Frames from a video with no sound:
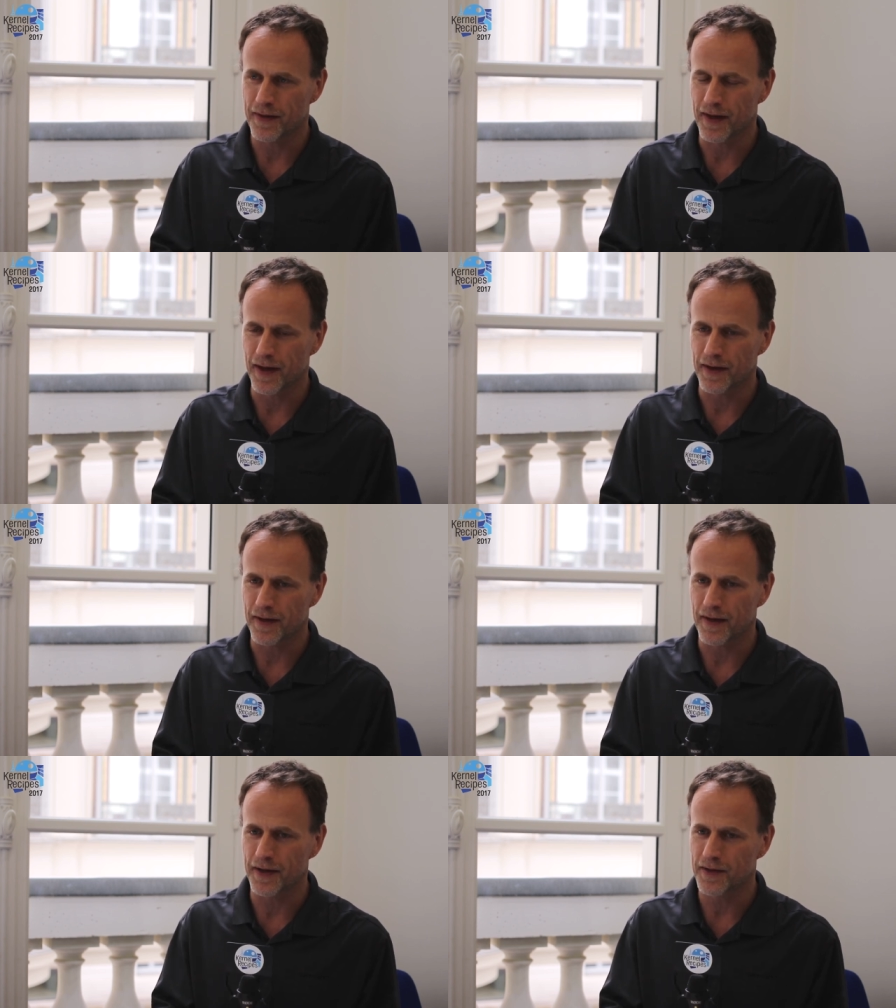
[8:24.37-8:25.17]

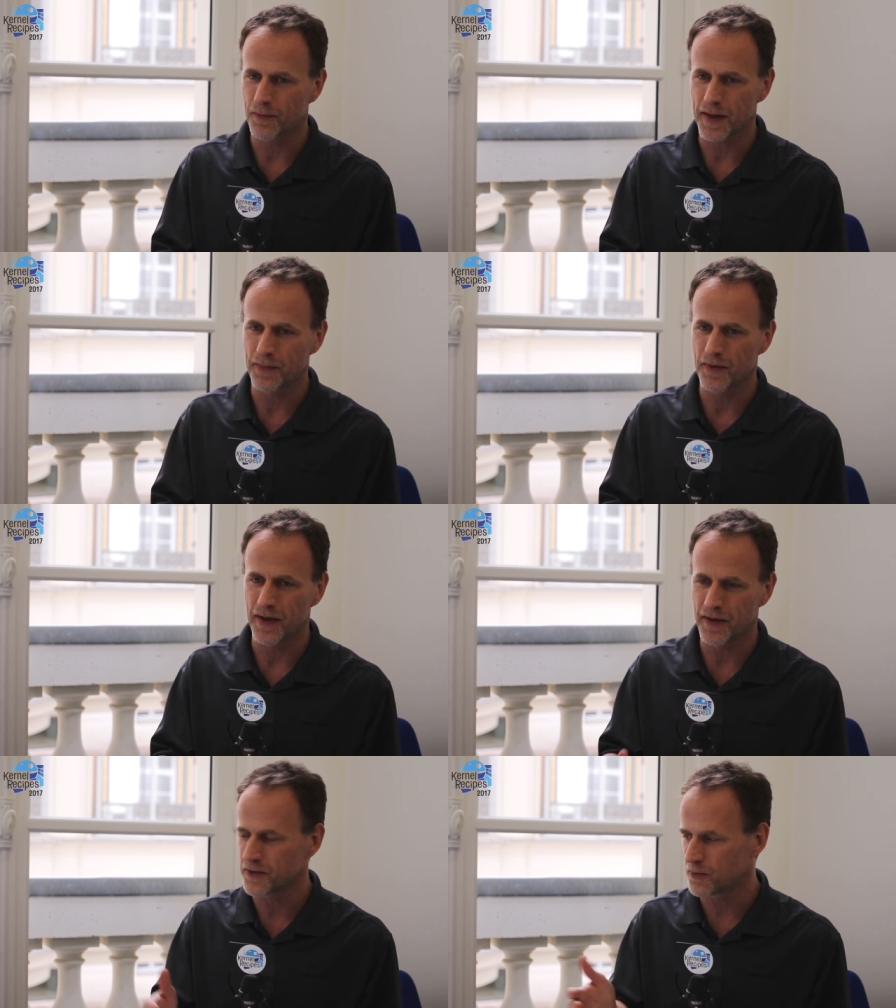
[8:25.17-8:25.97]
And I tell people,
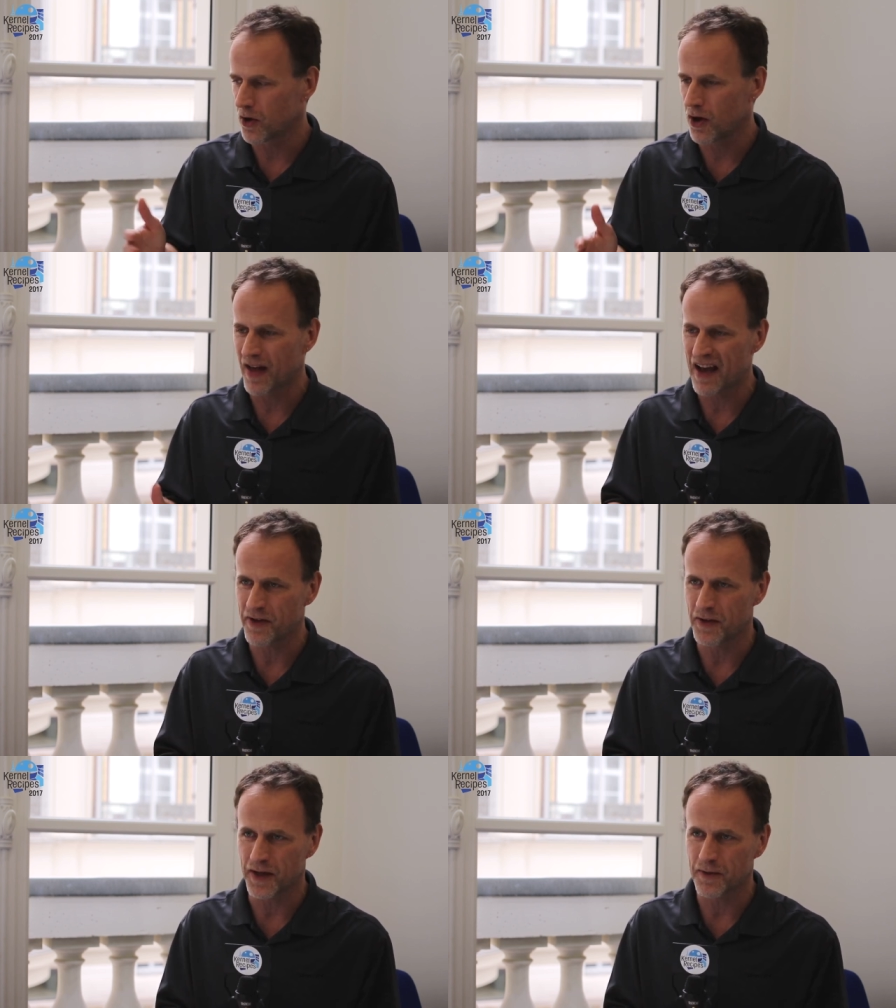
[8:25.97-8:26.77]
and this is, we're all
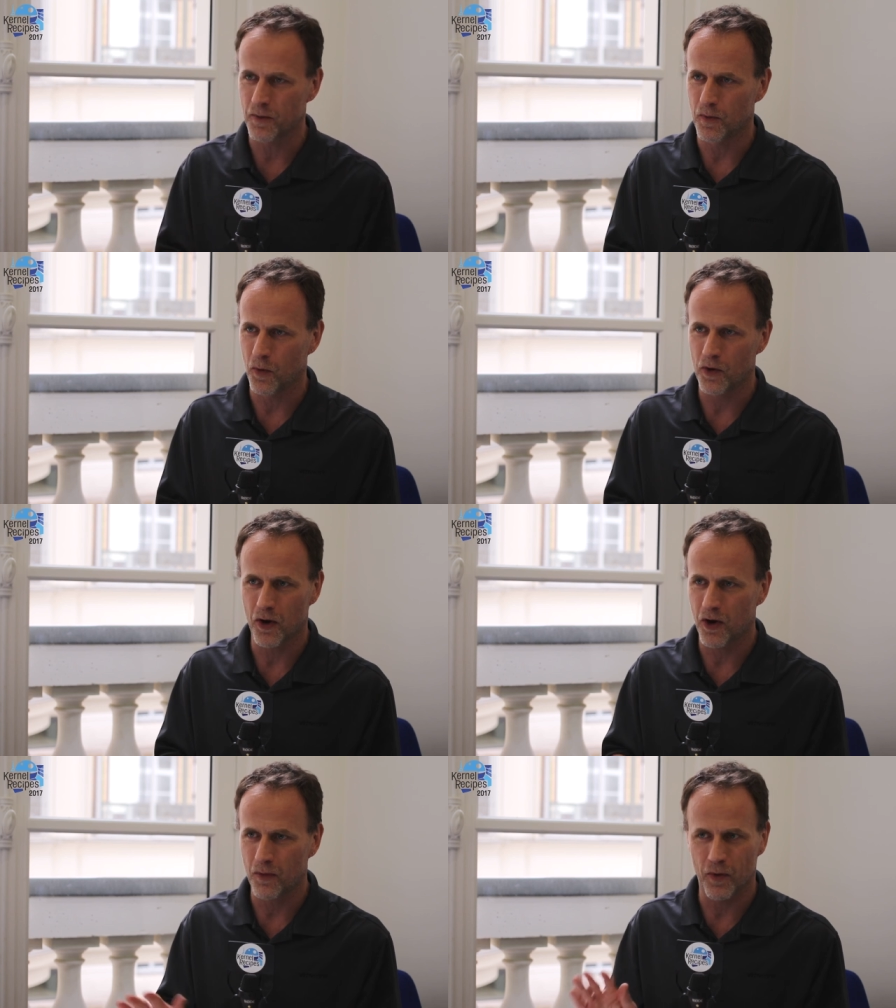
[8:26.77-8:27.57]
laughing, like,
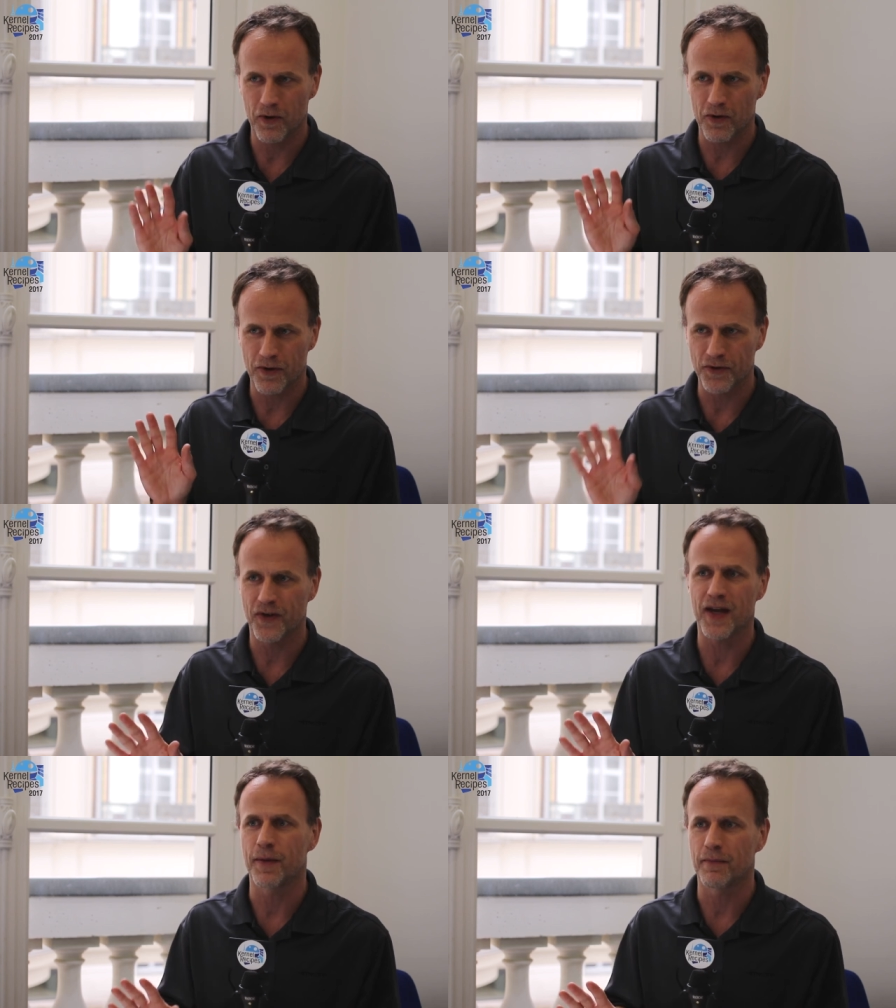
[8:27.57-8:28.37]
we're, all, we're the
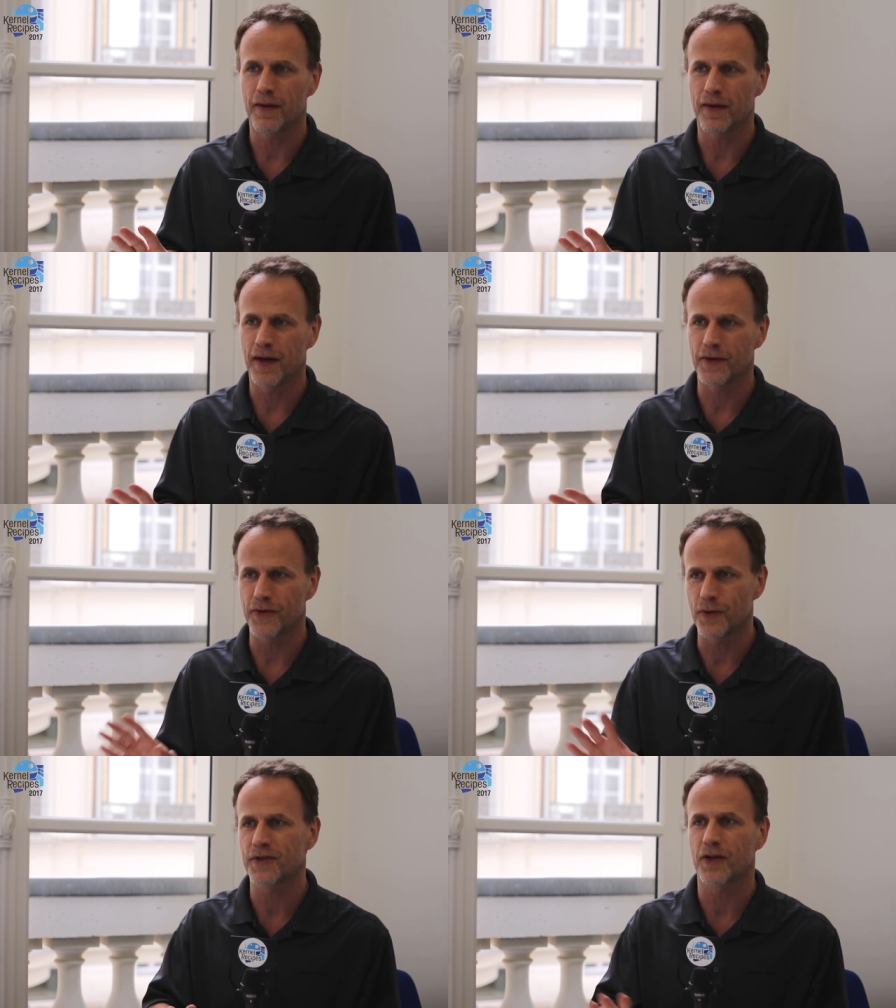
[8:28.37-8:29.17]
same
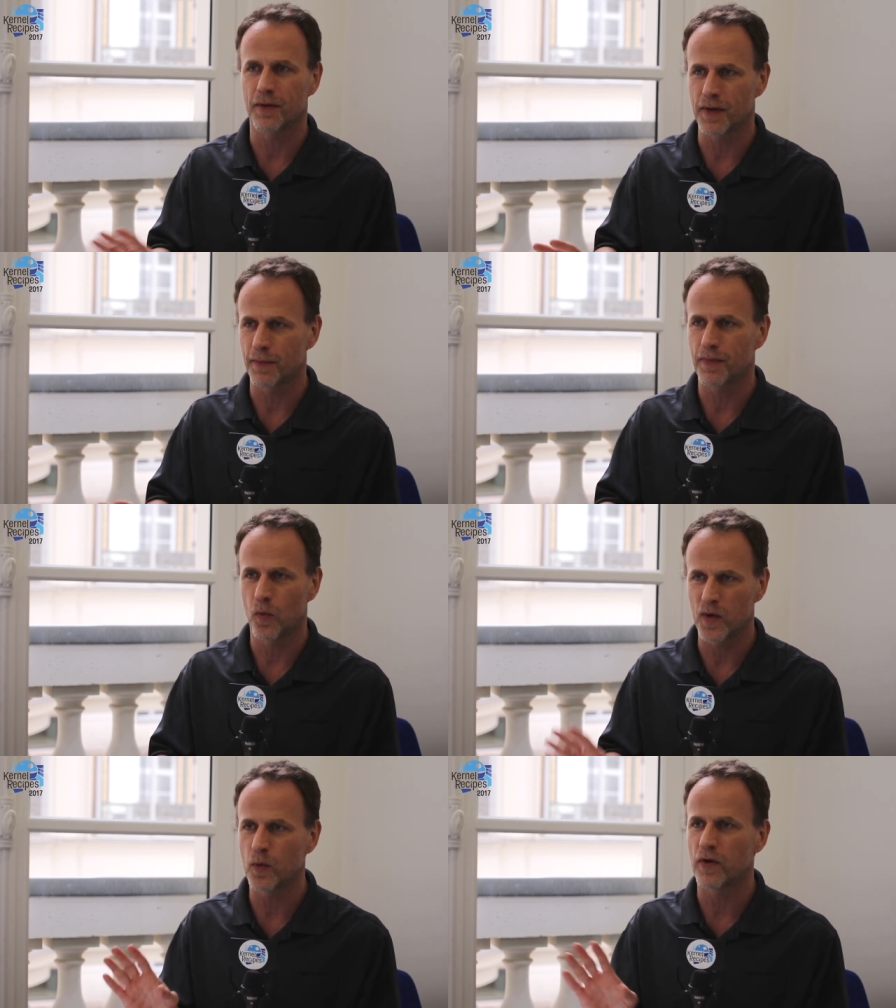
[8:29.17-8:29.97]
as those are coming up,
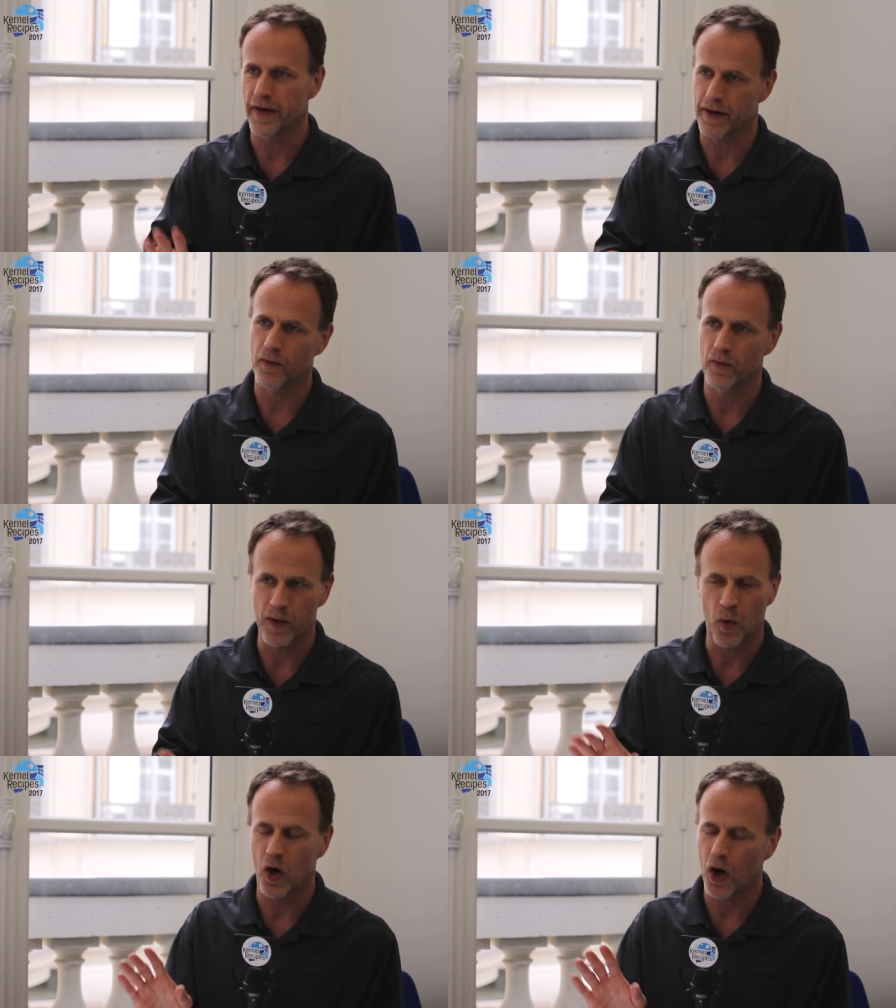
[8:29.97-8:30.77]
we were there.
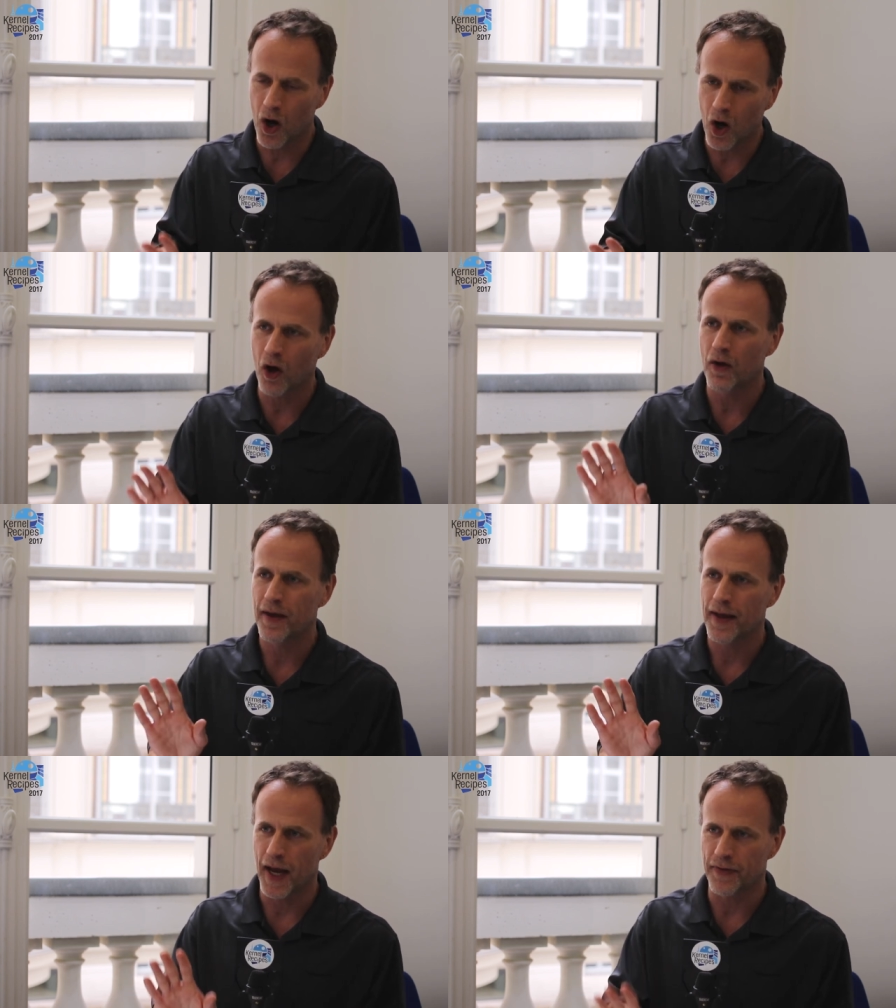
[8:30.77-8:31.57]
We were all
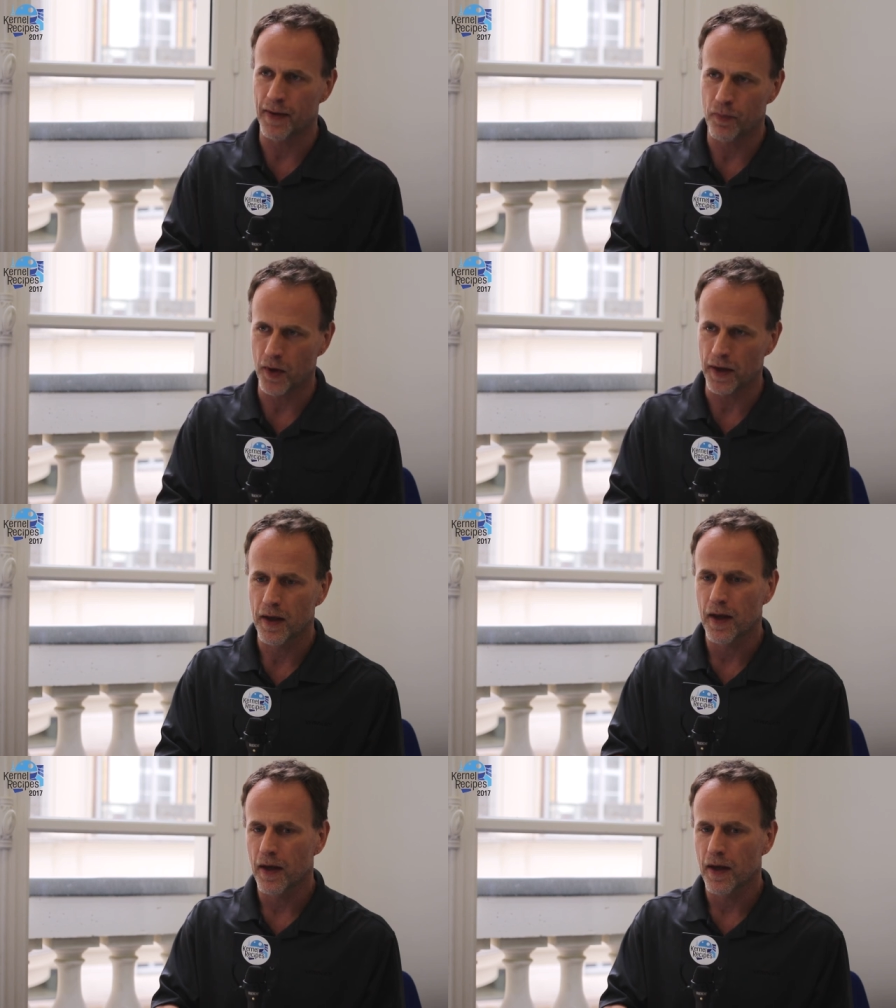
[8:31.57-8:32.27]
at that point.